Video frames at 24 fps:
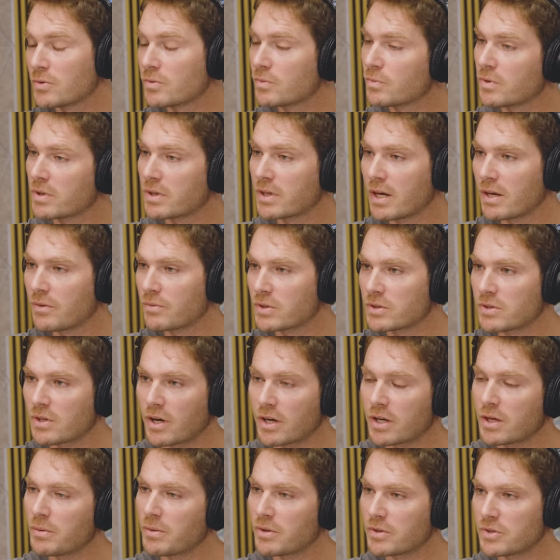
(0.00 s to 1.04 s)
We're
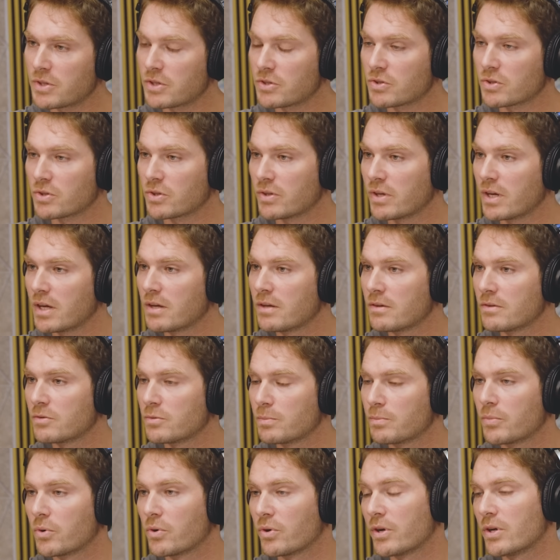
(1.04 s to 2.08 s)
talking about digital natives
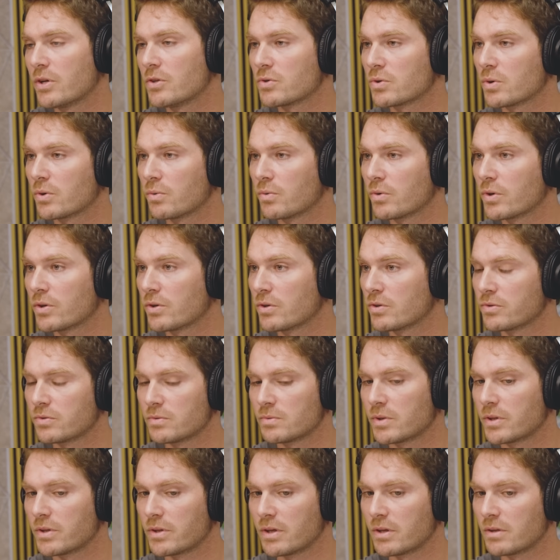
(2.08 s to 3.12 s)
born into a world
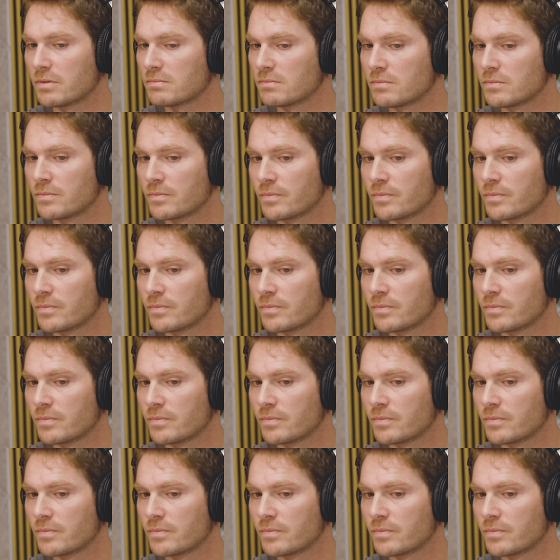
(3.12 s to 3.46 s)
where